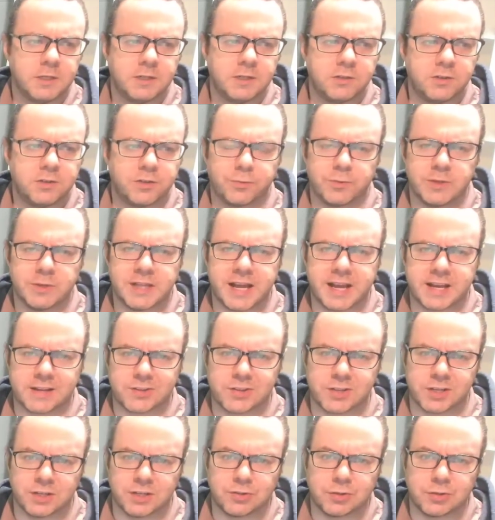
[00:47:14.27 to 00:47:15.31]
just
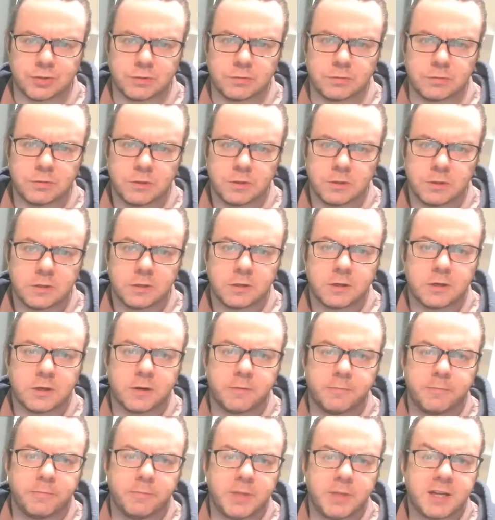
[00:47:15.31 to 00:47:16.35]
relaxation,
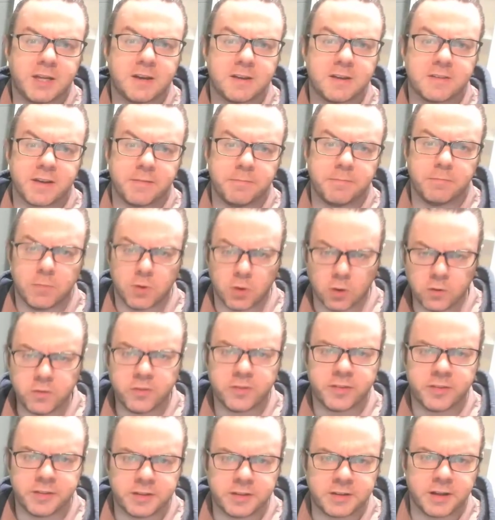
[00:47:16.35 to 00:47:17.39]
because I'm
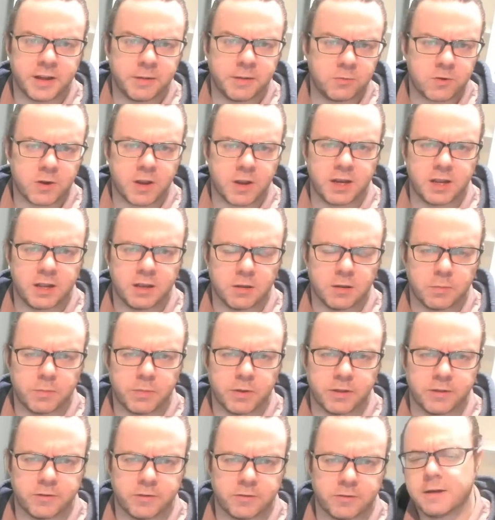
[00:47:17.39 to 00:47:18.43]
most of the time trying to help
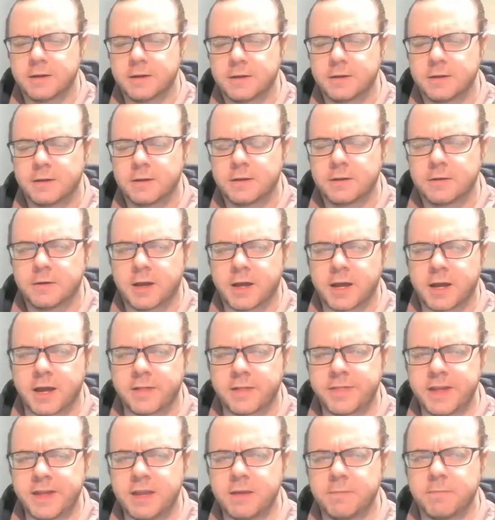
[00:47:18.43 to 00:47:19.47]
others. I
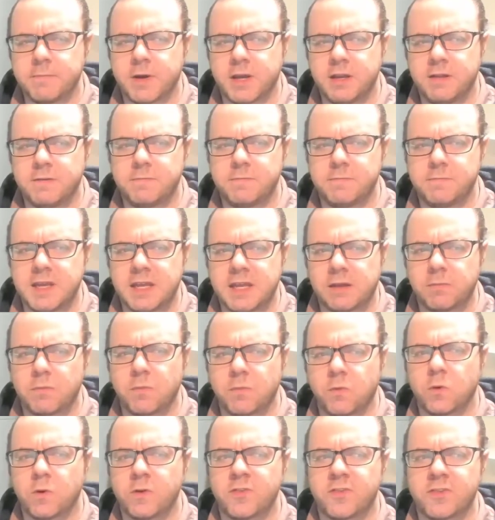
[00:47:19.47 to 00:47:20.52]
think it might have made
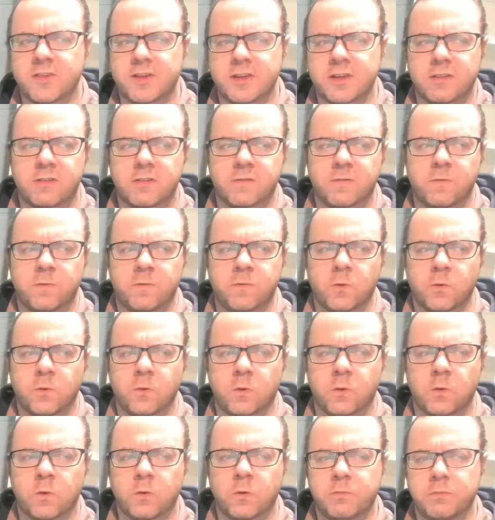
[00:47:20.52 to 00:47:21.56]
more sense
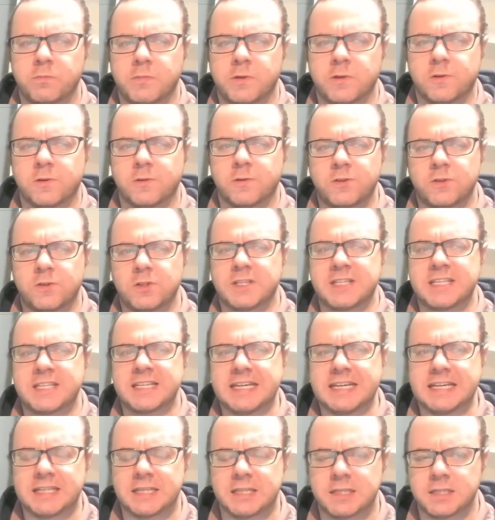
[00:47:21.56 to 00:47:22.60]
for Mill to
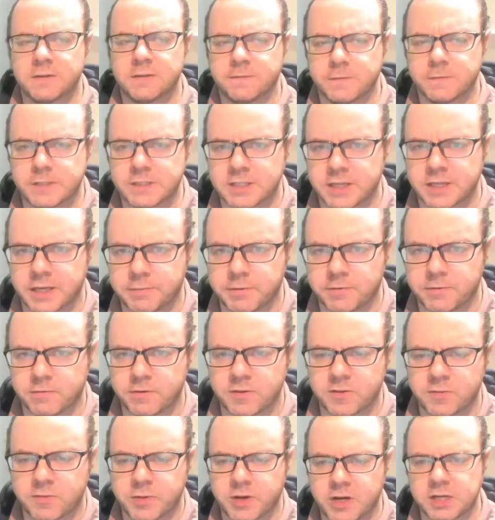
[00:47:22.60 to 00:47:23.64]
take a different type of
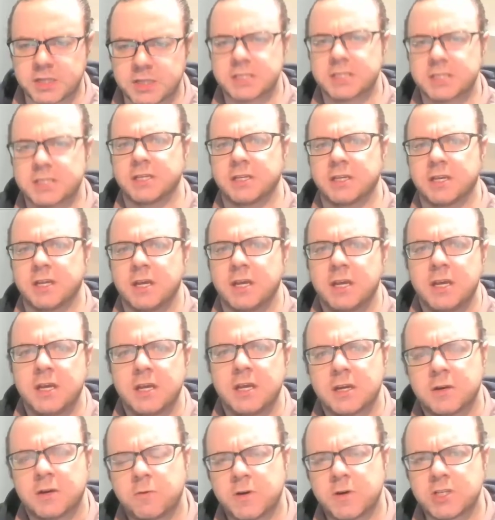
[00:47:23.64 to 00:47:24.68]
response and
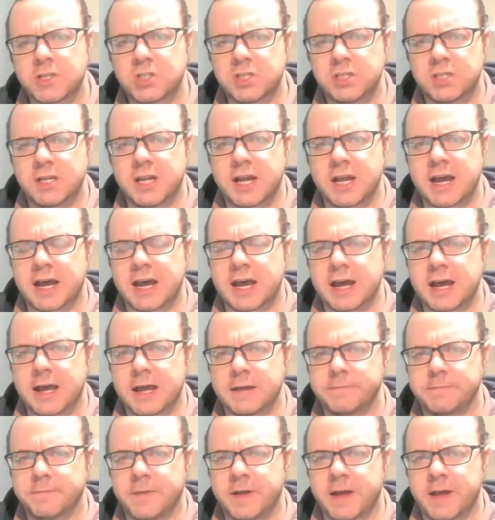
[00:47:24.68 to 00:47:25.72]
question,
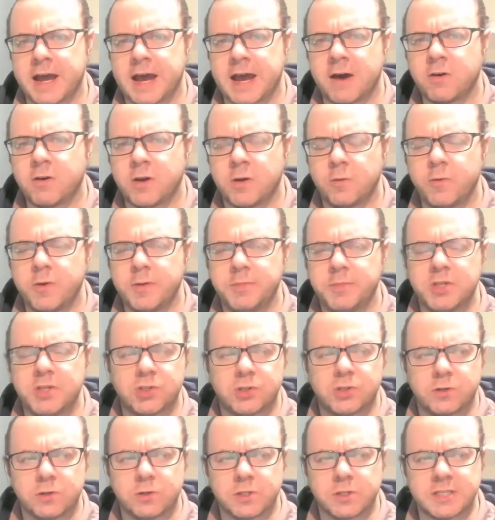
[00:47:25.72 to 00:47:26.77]
how can we be
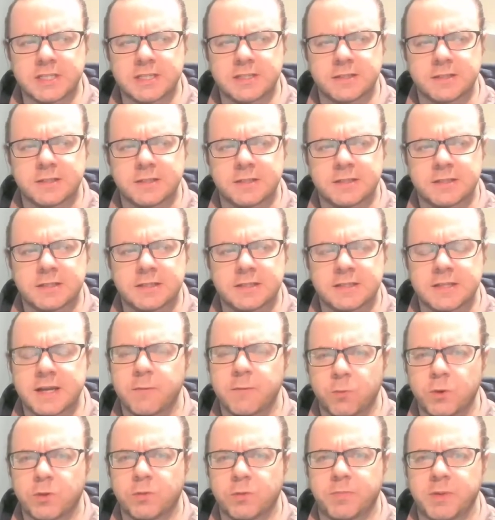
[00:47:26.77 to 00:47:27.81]
sure that
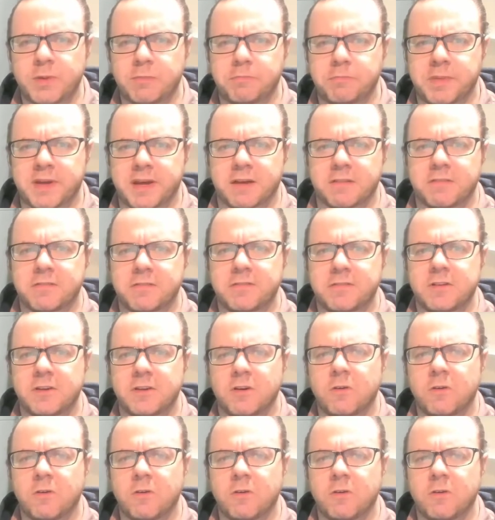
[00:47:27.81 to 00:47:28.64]
that wouldn't be best?